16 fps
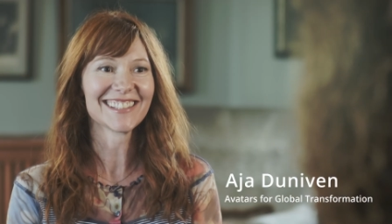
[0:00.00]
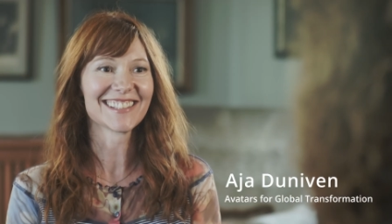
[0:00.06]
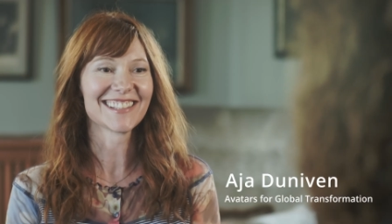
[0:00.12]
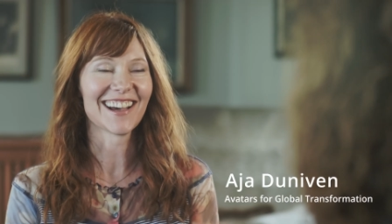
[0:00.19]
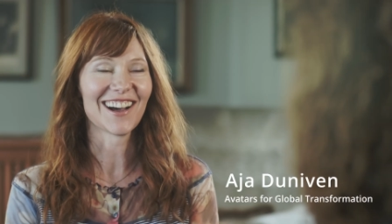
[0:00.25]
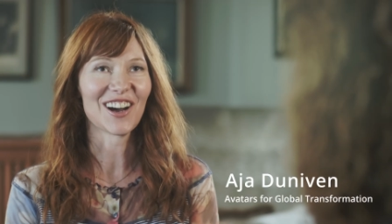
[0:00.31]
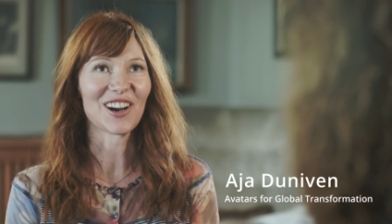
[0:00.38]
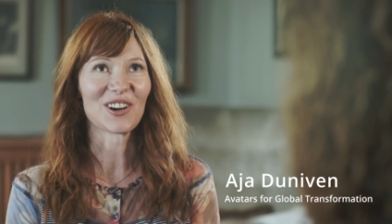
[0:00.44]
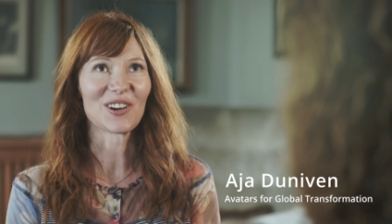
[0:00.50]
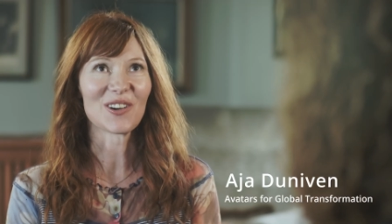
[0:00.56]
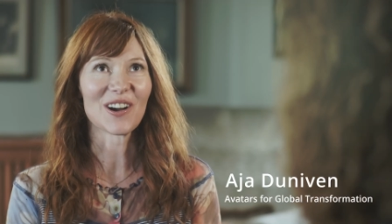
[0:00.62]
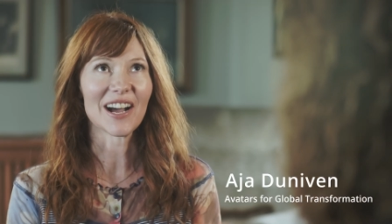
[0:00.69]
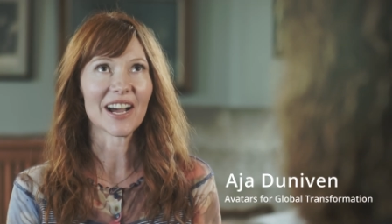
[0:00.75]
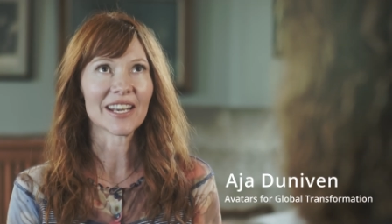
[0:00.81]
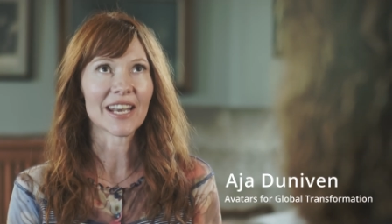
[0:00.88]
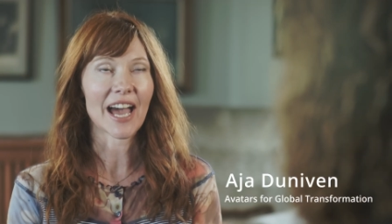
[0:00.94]

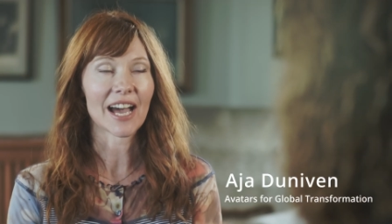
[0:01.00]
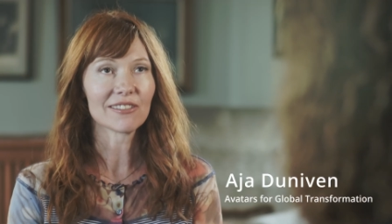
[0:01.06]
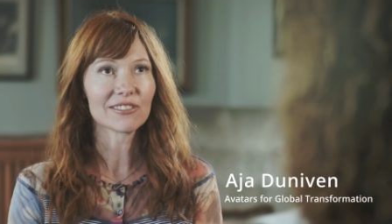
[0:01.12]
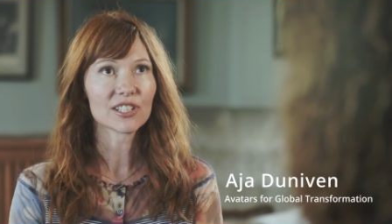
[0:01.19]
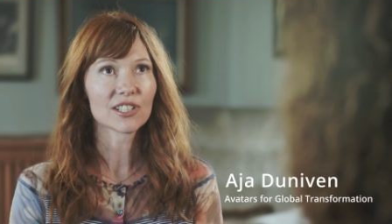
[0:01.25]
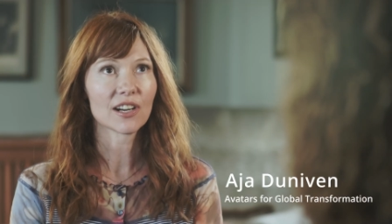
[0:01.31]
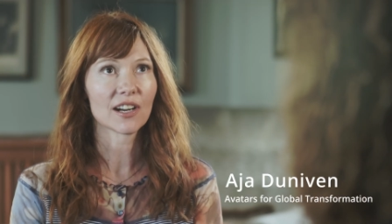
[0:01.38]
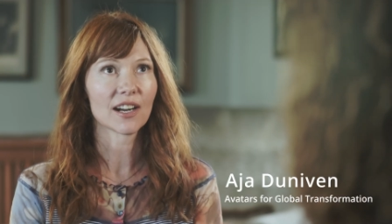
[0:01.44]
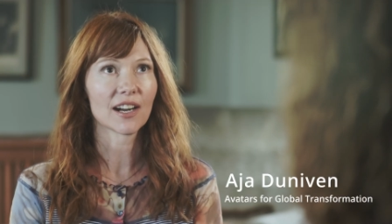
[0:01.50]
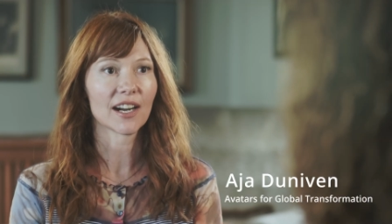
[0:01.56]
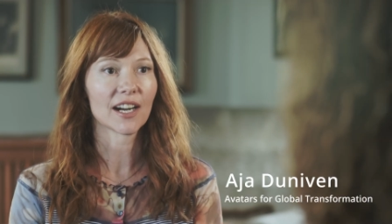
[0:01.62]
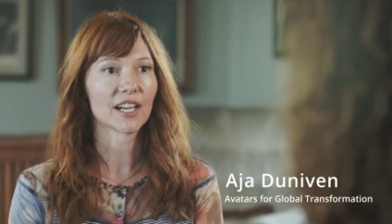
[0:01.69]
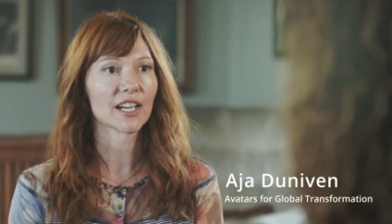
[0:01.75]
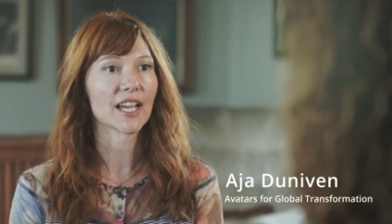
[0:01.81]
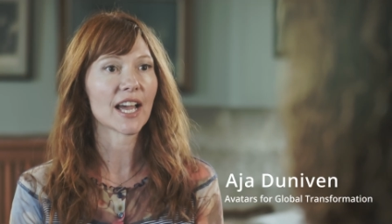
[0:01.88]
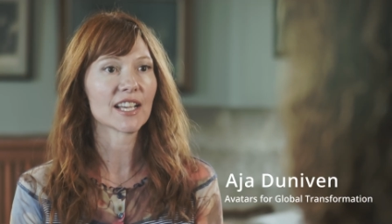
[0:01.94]
So, an
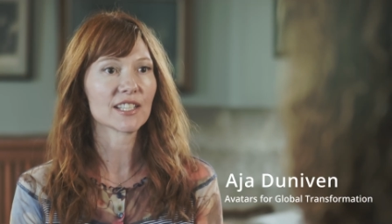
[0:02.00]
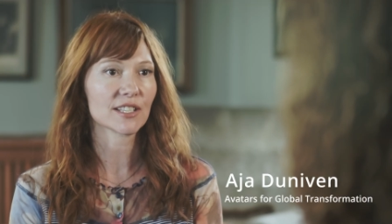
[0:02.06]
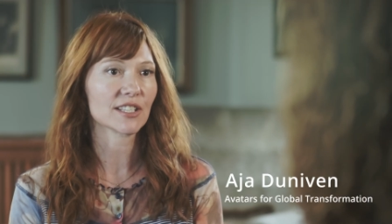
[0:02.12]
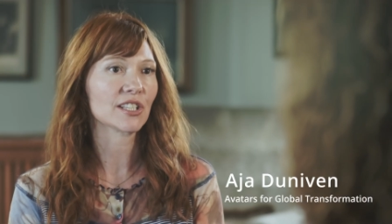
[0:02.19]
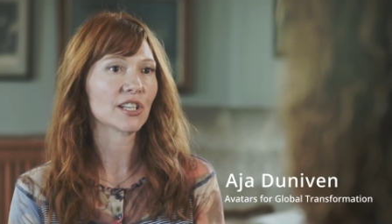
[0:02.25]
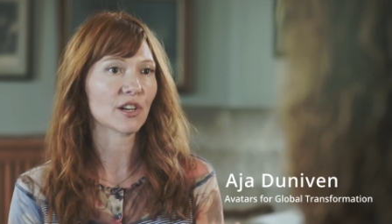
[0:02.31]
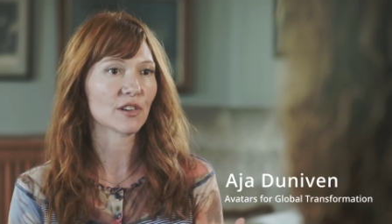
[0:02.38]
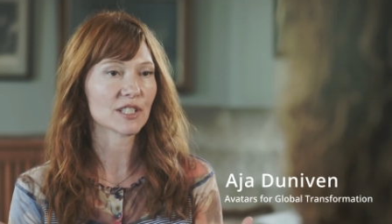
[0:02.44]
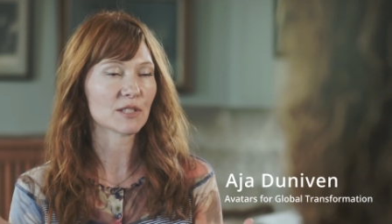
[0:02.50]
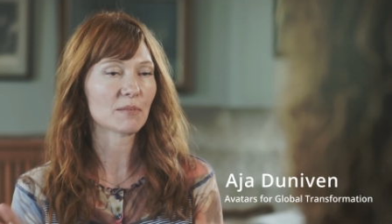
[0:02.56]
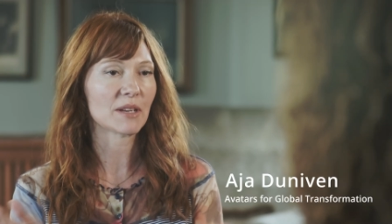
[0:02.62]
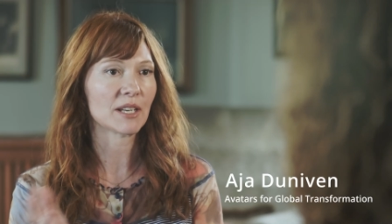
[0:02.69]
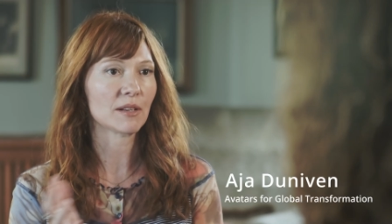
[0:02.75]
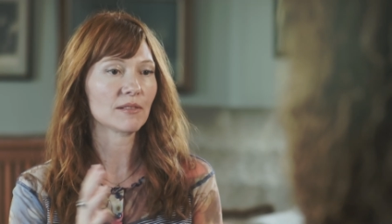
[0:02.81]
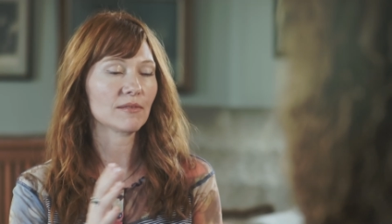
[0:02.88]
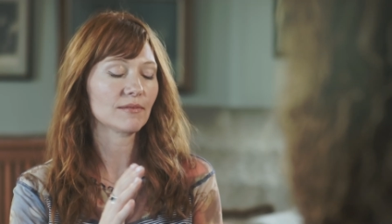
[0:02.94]
avatar has, you know, it's
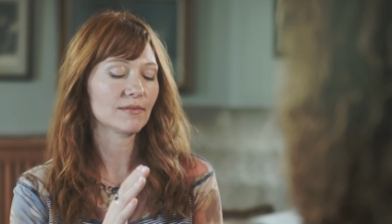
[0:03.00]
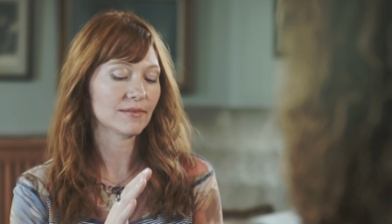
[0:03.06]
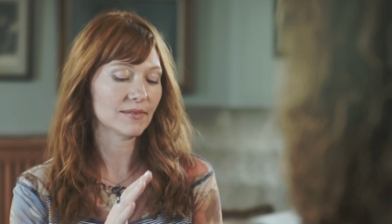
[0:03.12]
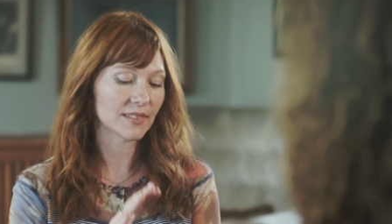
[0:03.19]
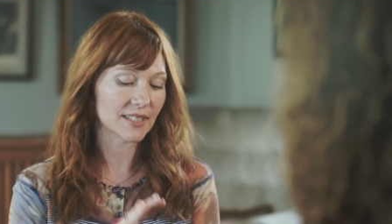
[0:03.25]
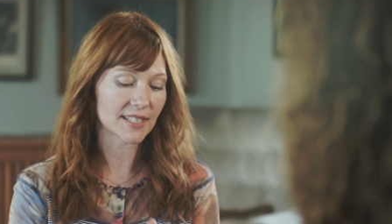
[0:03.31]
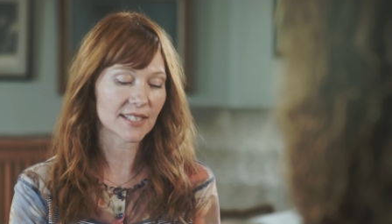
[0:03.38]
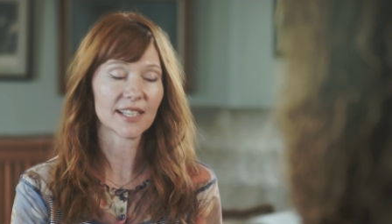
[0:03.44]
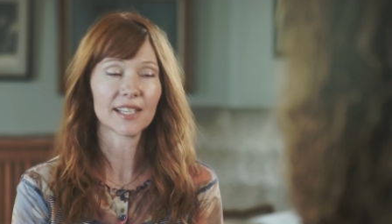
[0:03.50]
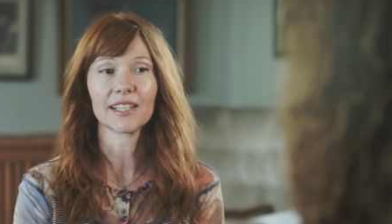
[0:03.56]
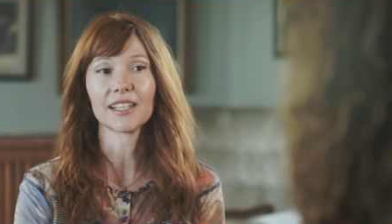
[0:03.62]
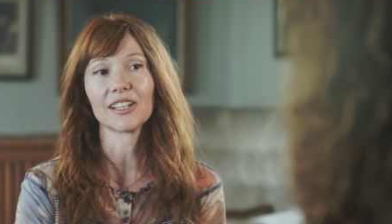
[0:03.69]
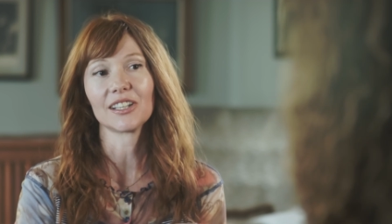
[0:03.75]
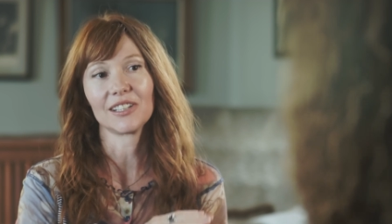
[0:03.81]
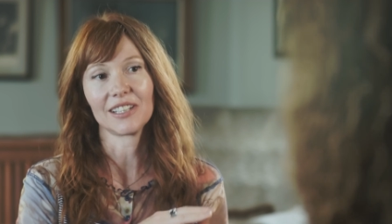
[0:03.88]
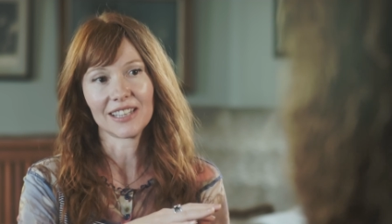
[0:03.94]
been
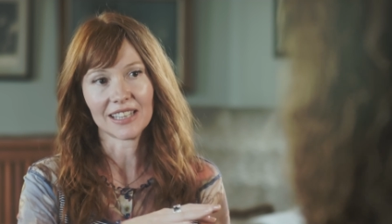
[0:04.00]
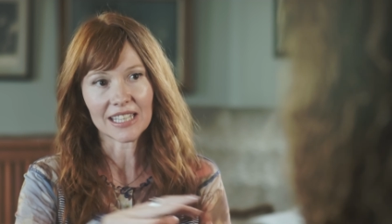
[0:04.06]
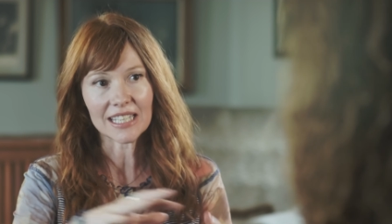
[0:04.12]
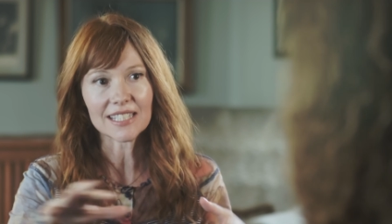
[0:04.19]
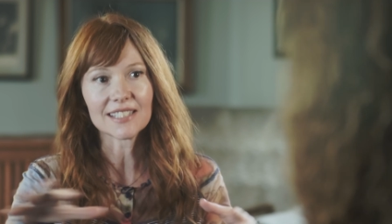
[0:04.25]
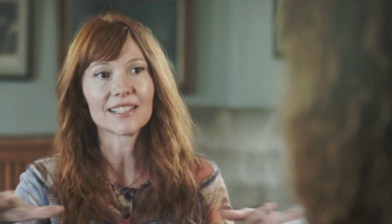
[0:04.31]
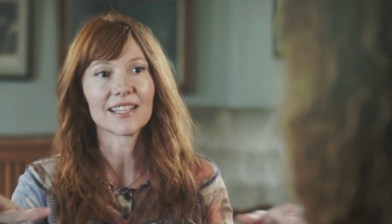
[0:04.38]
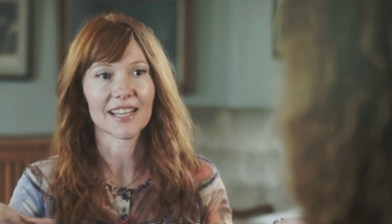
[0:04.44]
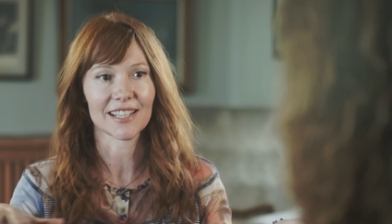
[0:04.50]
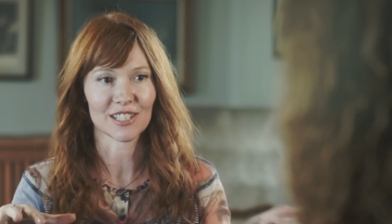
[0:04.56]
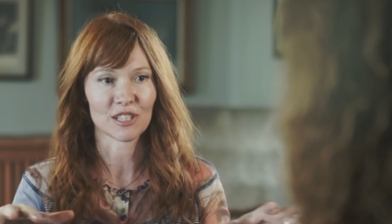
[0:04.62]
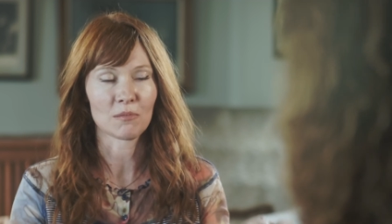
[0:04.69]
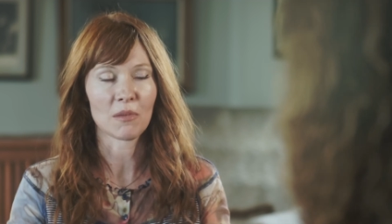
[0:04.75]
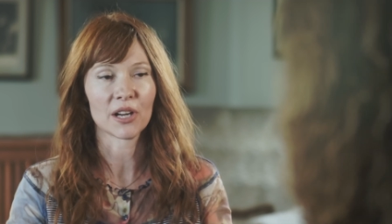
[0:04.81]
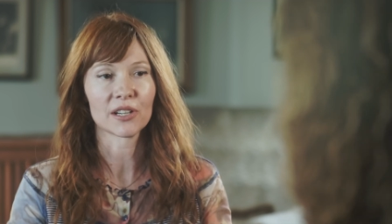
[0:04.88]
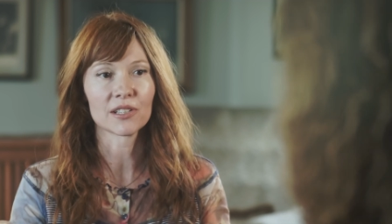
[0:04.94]
seen these days
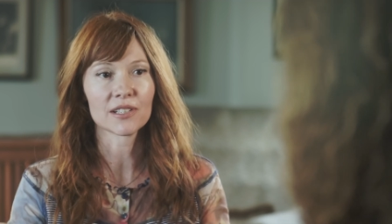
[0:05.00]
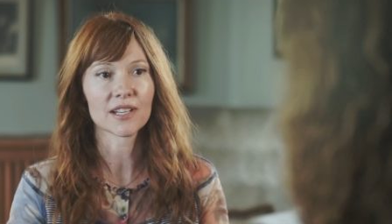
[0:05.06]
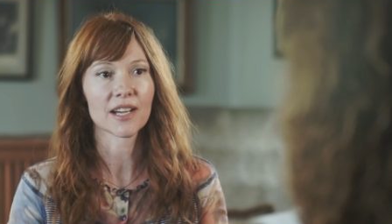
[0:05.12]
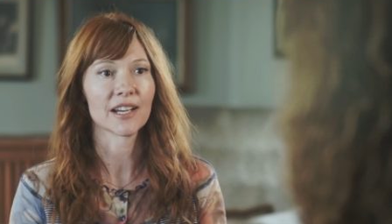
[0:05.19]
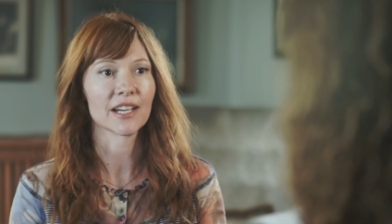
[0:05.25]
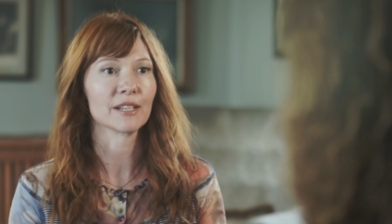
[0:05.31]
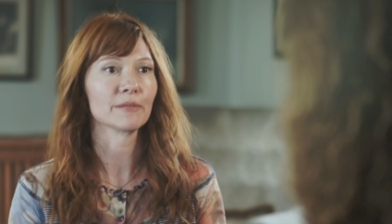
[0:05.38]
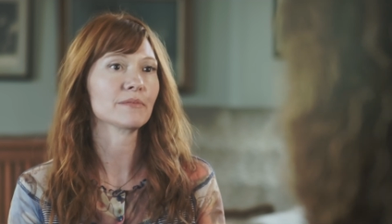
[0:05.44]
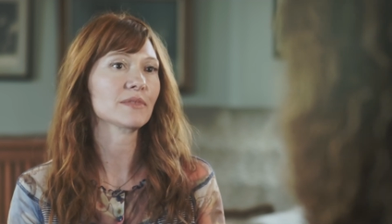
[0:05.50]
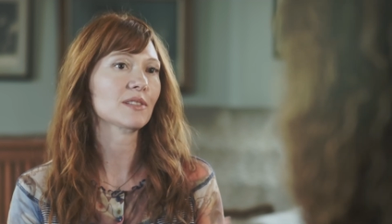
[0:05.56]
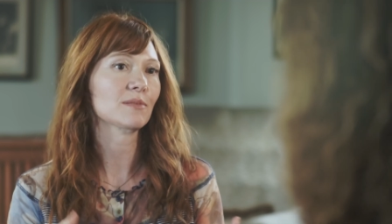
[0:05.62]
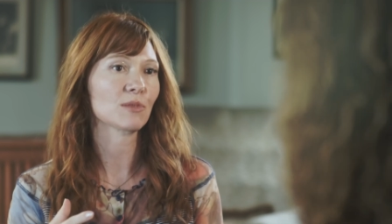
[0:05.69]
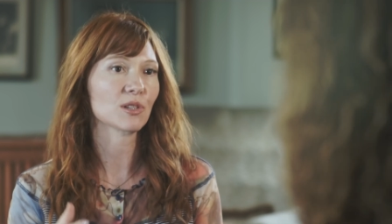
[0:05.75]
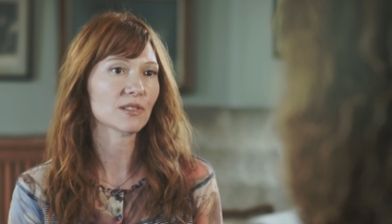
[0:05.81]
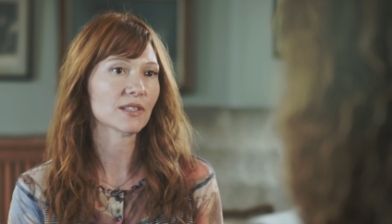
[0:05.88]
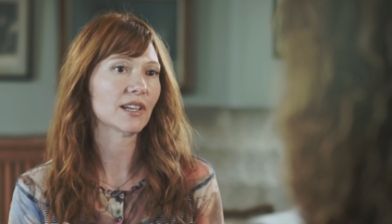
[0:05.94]
in modern times,
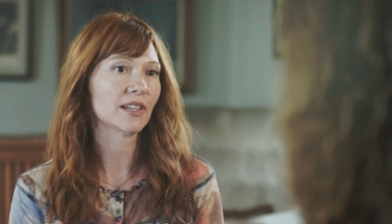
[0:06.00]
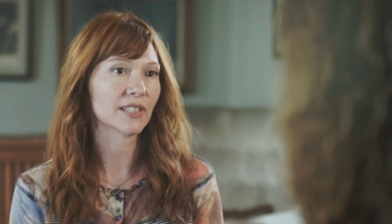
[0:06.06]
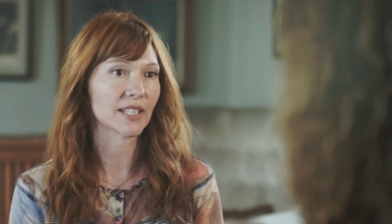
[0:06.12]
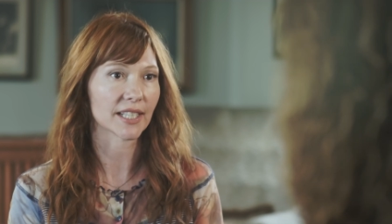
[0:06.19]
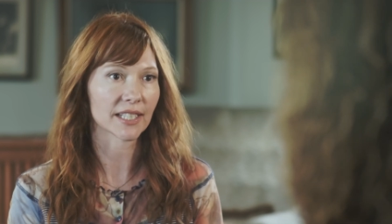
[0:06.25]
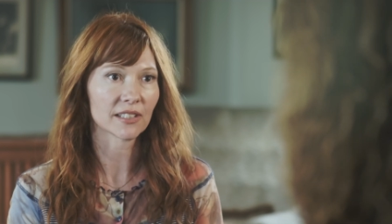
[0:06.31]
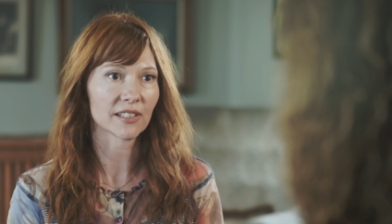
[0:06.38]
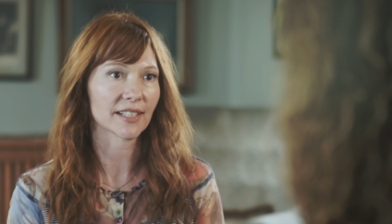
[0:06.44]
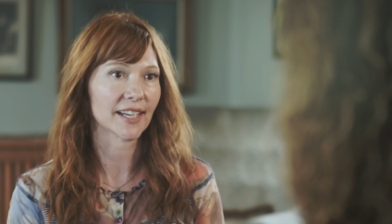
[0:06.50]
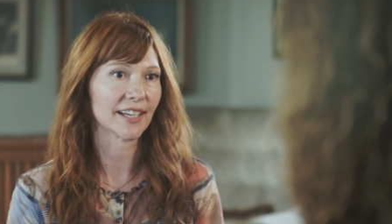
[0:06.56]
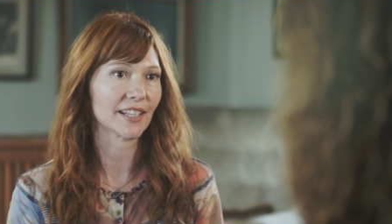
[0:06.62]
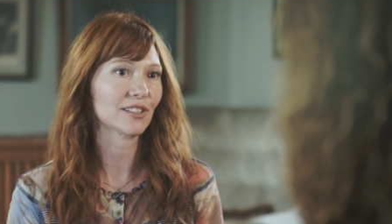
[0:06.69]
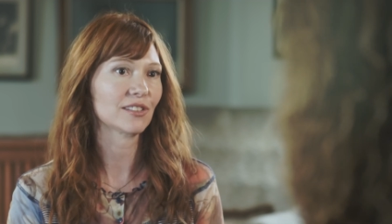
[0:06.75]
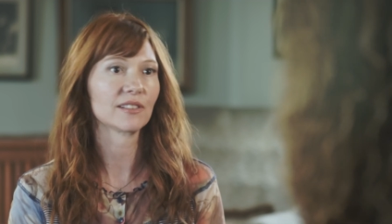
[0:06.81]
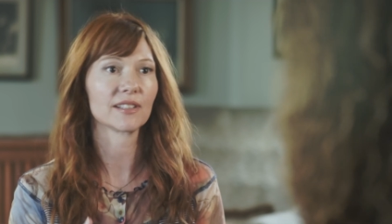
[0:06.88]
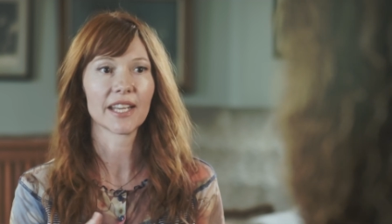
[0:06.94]
mostly on the internet,